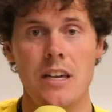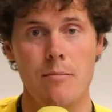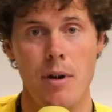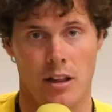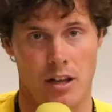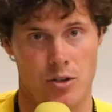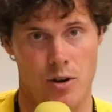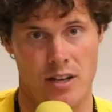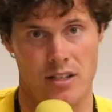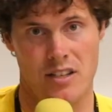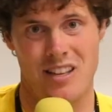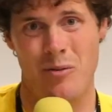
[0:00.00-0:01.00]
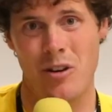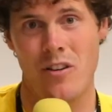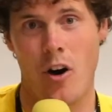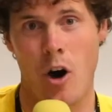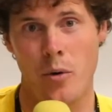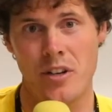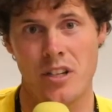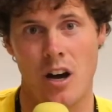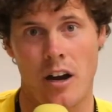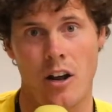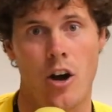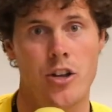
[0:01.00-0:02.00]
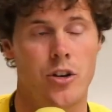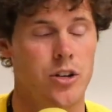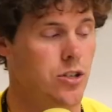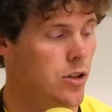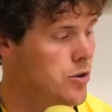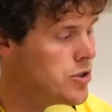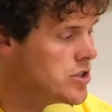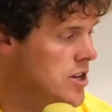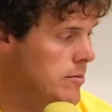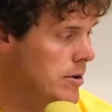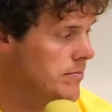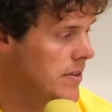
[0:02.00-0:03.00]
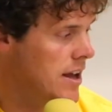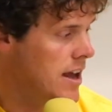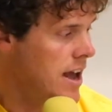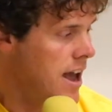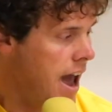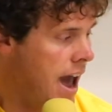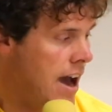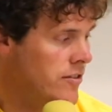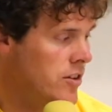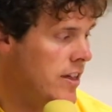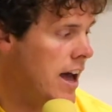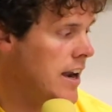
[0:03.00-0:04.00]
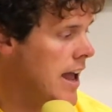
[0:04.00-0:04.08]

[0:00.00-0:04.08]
email address is. That way you've always got it on your disclosure statement. After that,